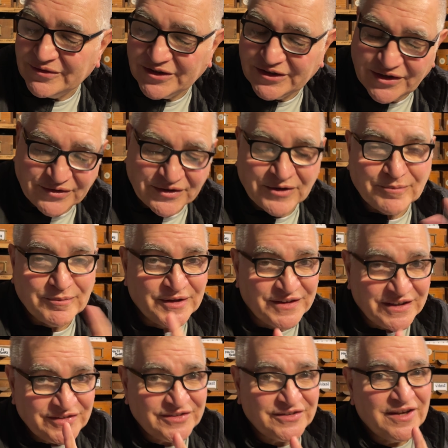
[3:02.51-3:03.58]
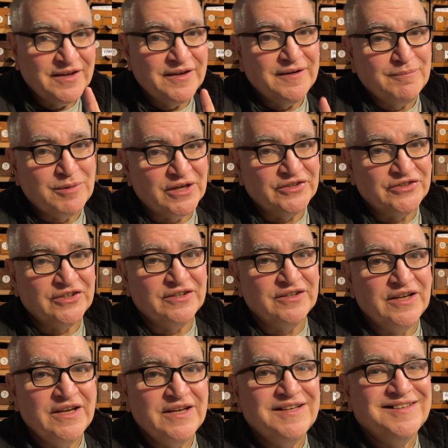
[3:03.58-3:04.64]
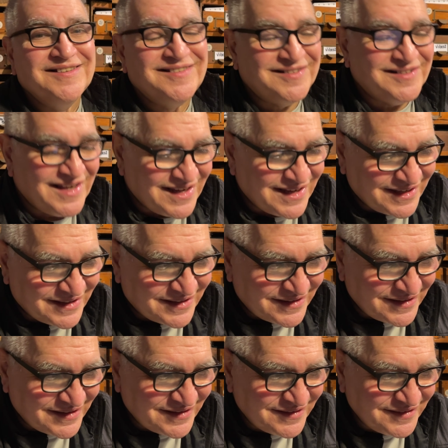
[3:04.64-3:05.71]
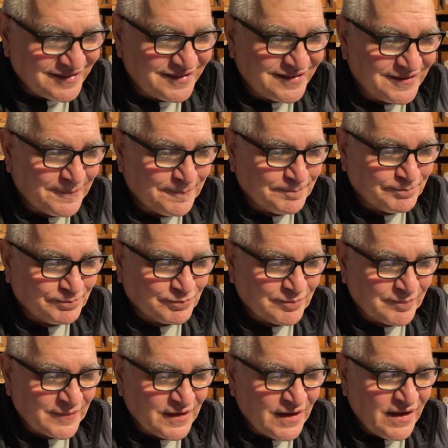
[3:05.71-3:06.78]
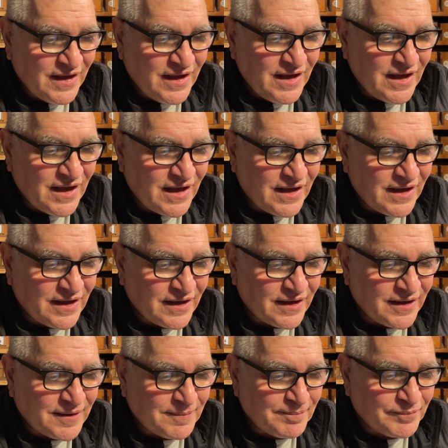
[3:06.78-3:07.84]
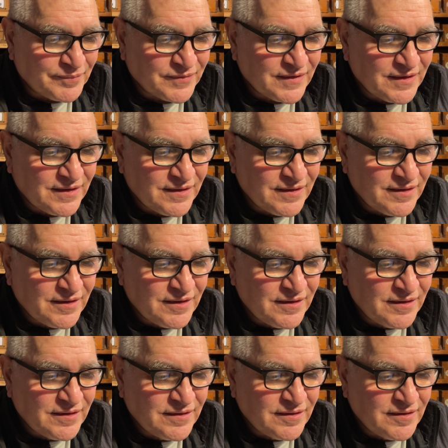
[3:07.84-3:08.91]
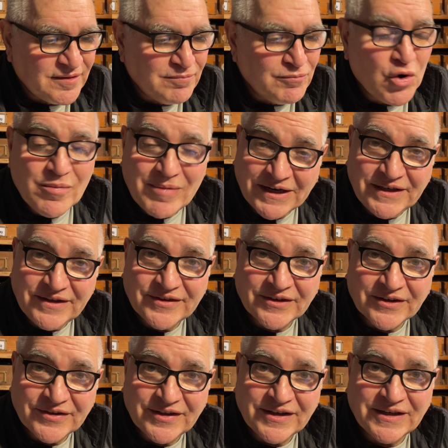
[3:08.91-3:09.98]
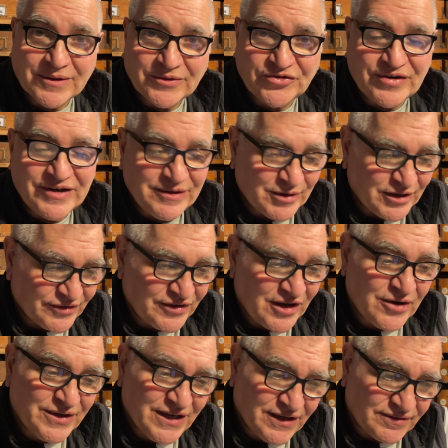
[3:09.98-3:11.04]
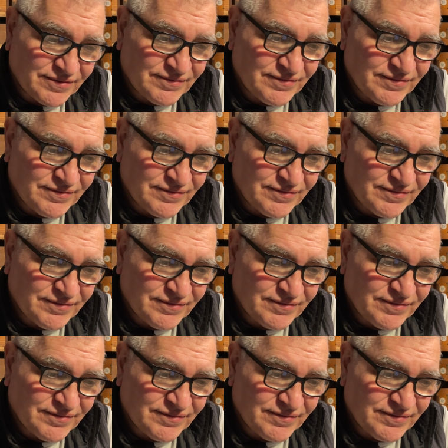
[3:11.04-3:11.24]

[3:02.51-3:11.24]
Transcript: I don't know. But this person says more money than I think it was really worth. Okay.